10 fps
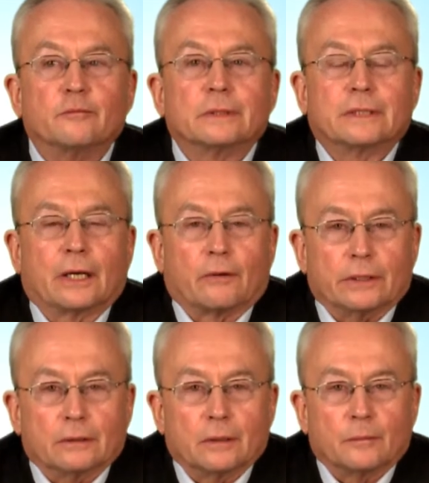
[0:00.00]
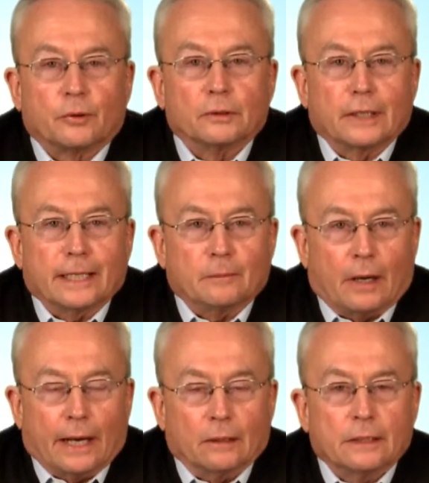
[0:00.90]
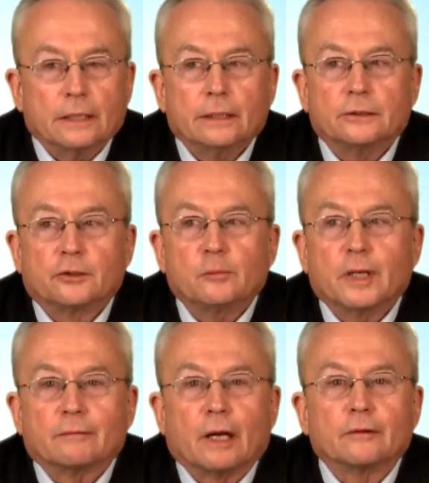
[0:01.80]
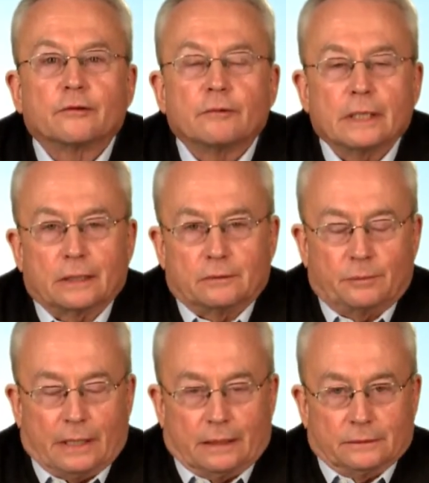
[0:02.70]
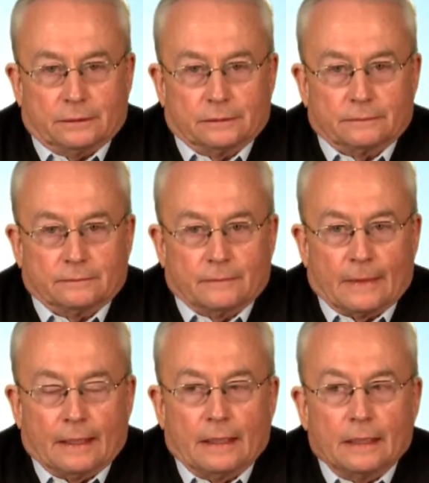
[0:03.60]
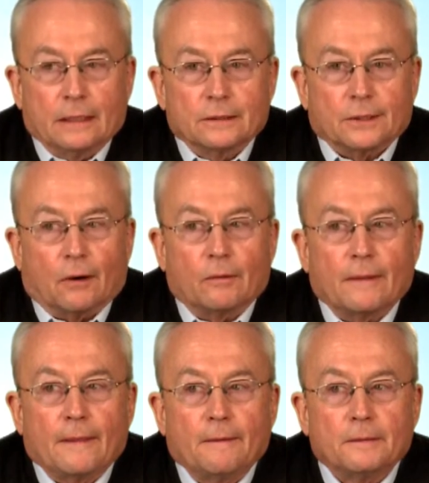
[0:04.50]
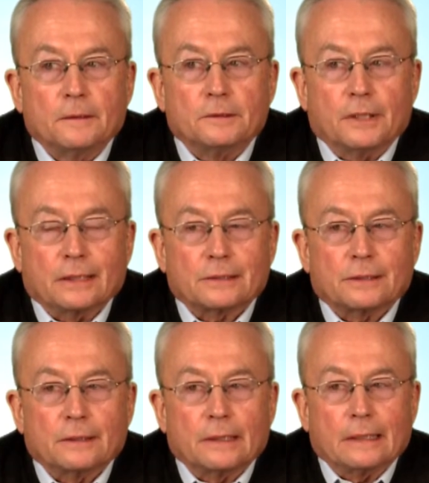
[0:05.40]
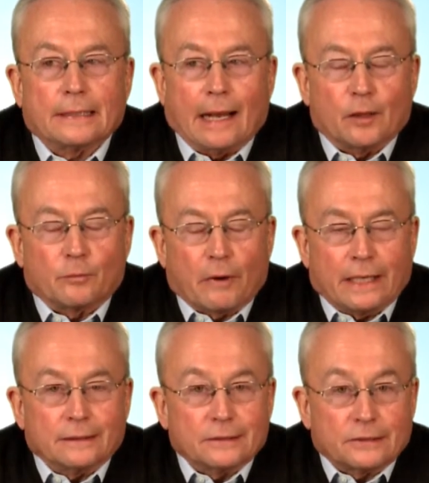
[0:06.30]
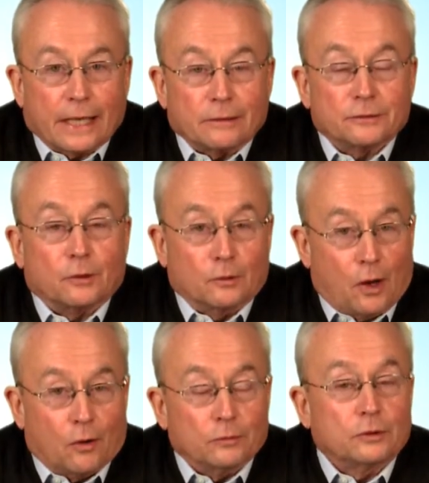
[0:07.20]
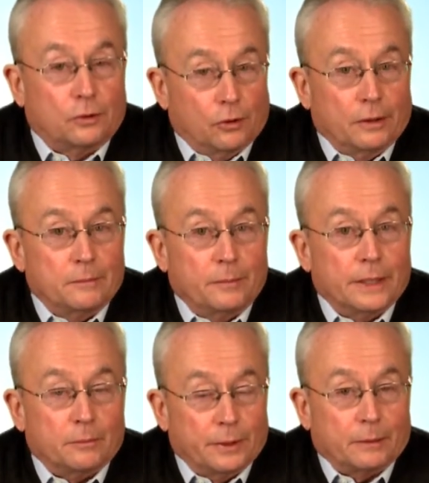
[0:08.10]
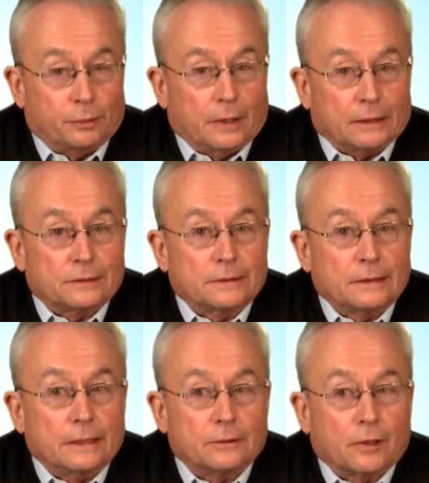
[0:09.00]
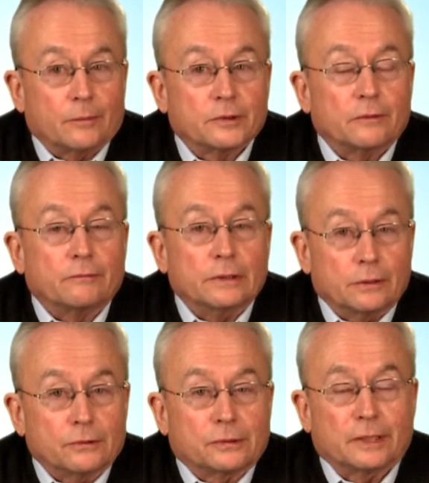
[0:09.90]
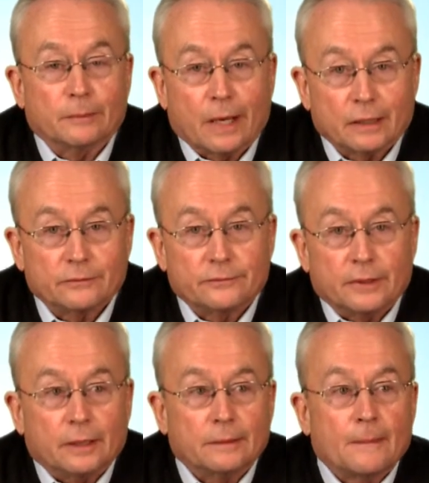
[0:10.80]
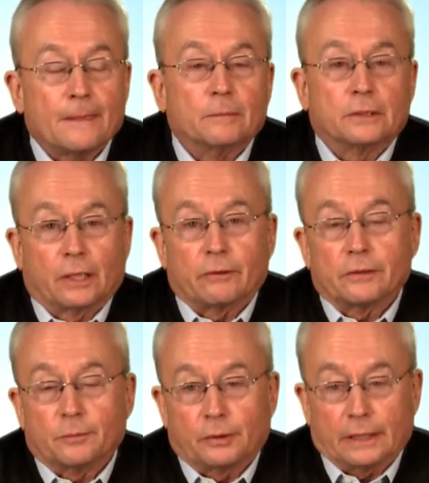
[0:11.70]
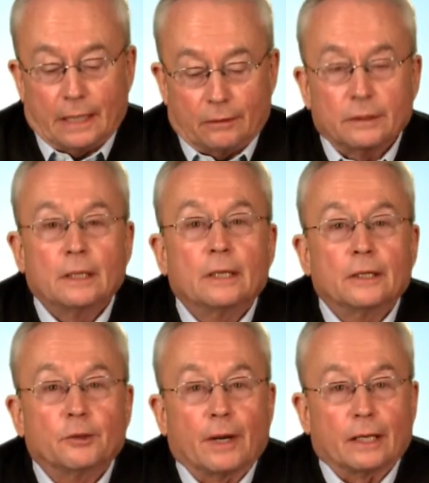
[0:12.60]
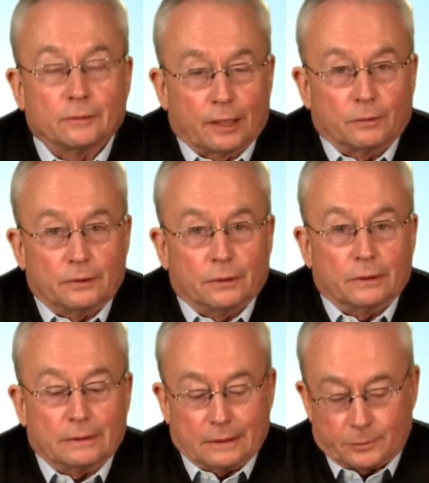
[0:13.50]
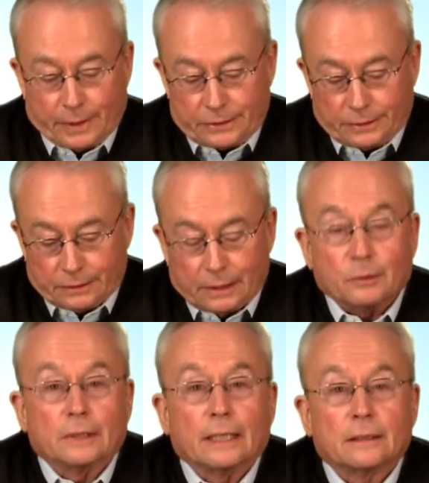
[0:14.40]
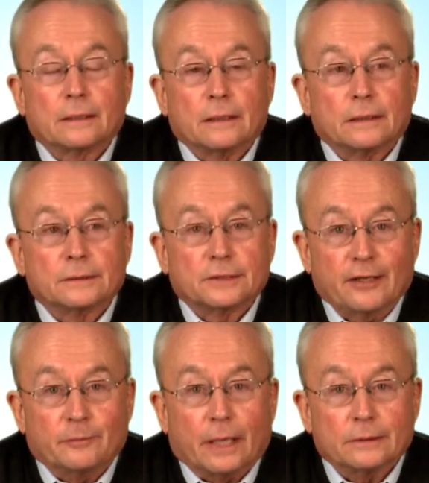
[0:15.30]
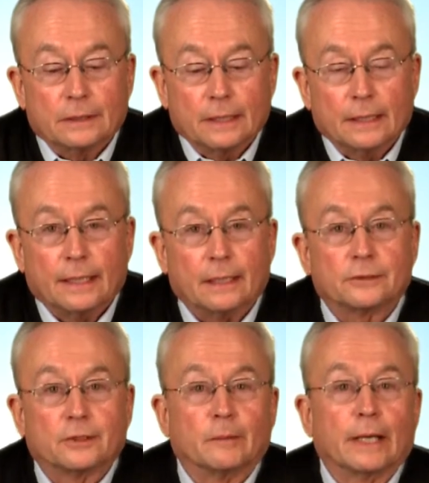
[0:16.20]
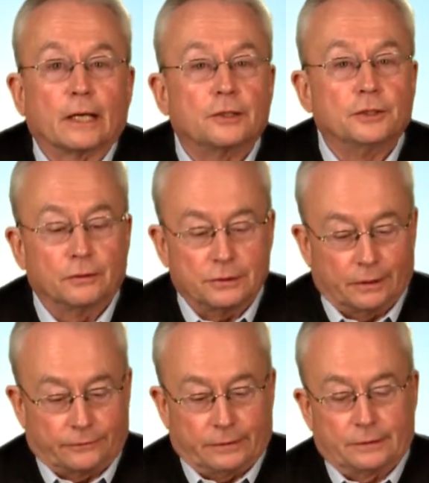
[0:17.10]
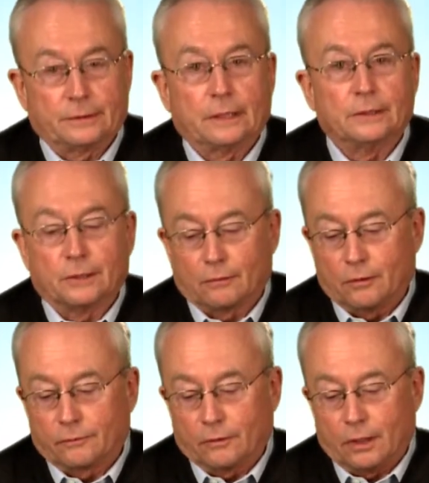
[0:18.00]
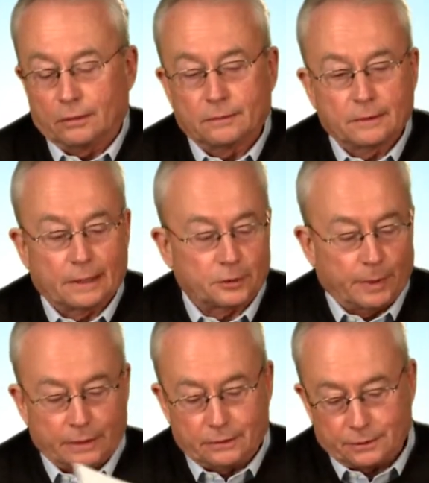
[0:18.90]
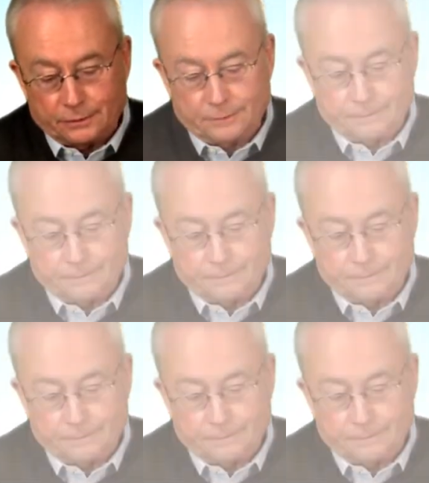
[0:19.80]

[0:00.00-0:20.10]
material per lane mile. It should be around 300 pounds. So just calibrating the sanders alone could be a big plus in terms of reducing the amount of material you're putting out. You add a liquid to it, especially a liquid like Safe Melt, and it's going to make a huge difference in your overall expenditures.